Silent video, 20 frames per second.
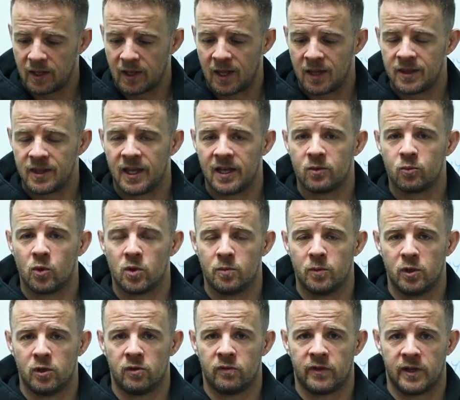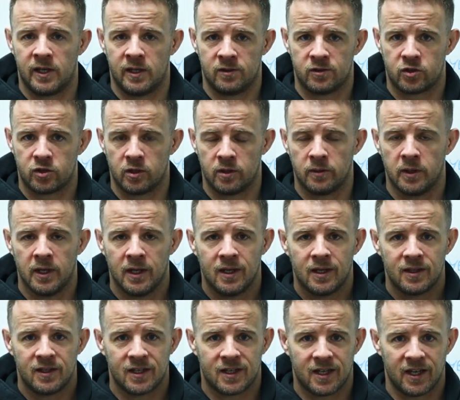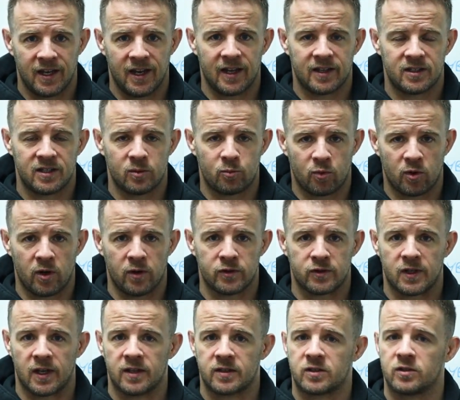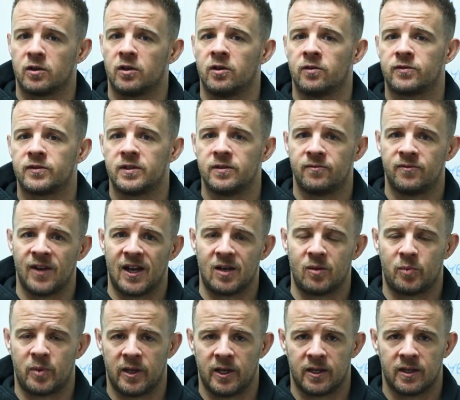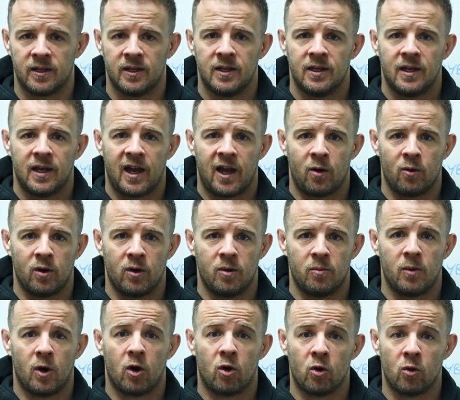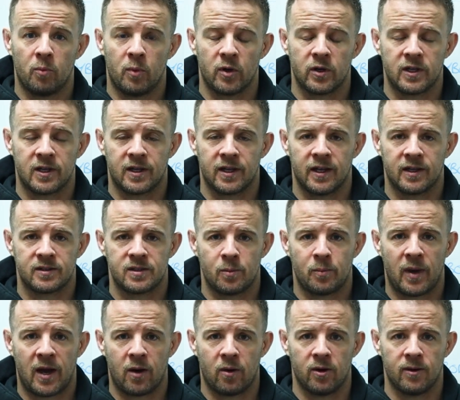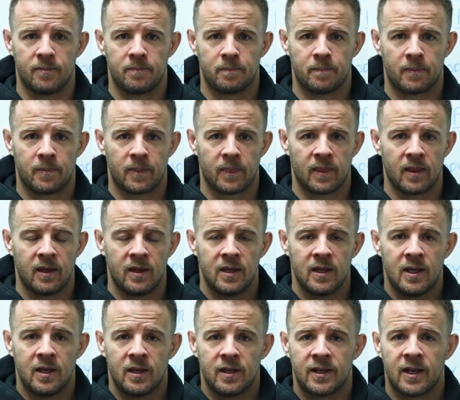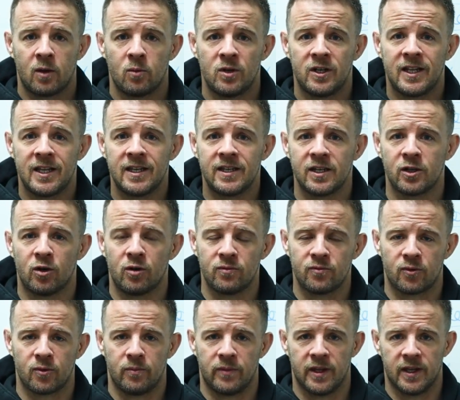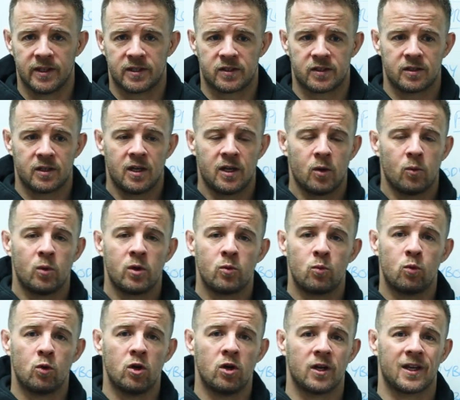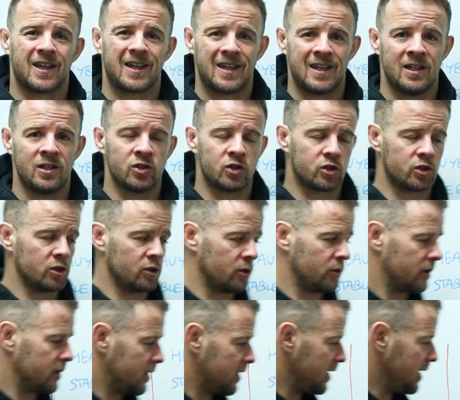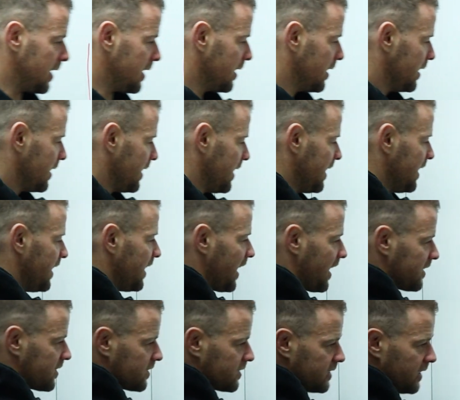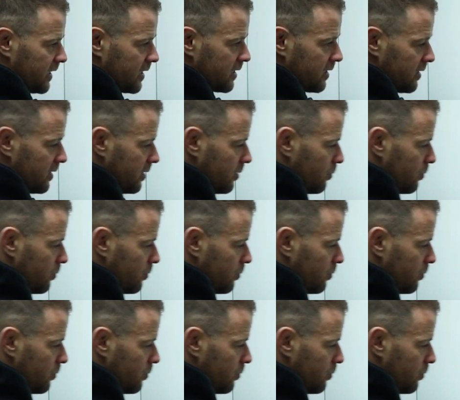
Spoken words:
and then we move into the connected process of developing our whole body connected power. Now, leading on from this, we work into the elastic